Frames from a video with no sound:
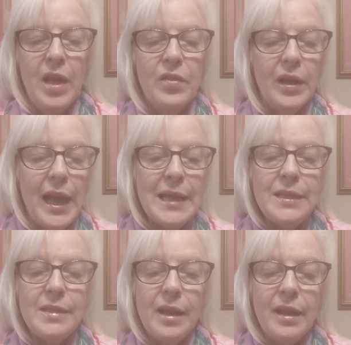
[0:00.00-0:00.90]
The
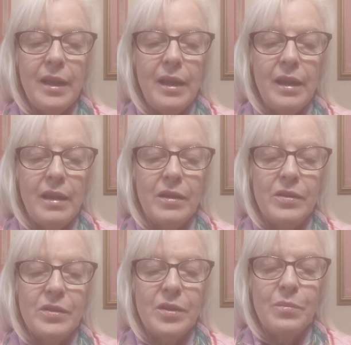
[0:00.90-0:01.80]
last thing
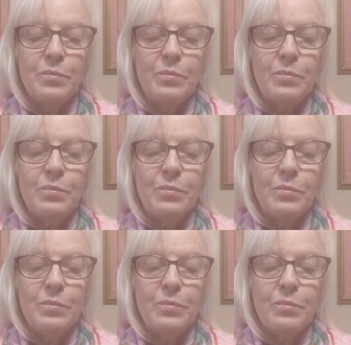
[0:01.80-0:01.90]
is